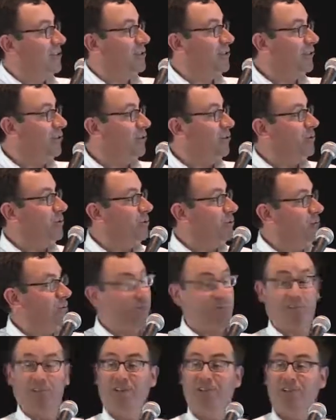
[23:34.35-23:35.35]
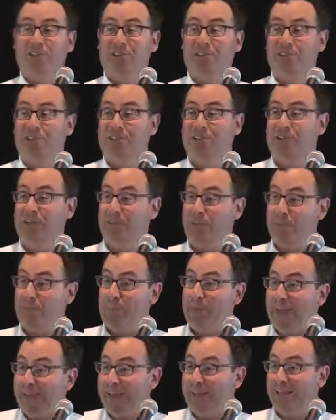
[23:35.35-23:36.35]
two, two features, the, the,
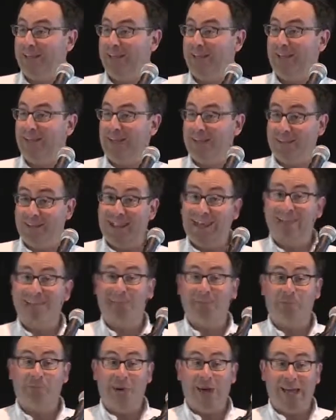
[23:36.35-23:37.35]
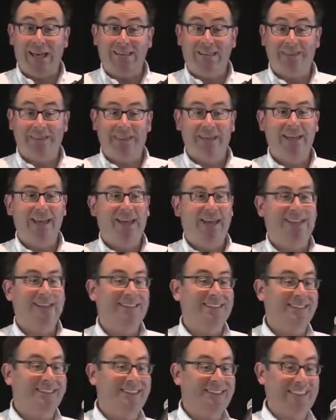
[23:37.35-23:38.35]
petal length and width
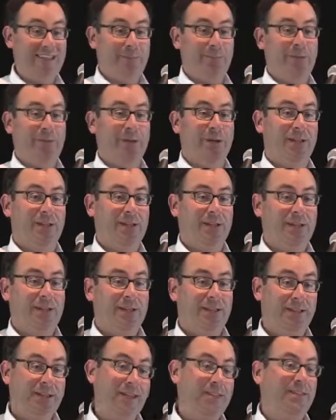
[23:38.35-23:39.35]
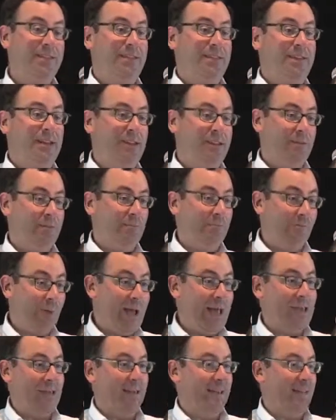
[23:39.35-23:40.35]
and the sepal length and,
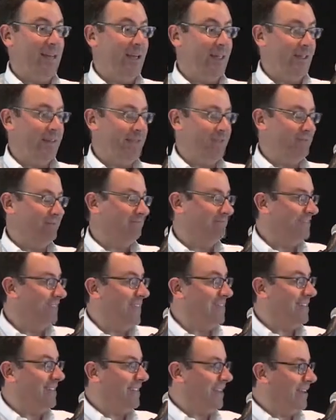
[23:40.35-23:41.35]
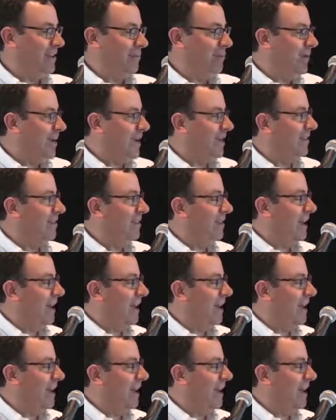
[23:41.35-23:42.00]
length, uh, length and width.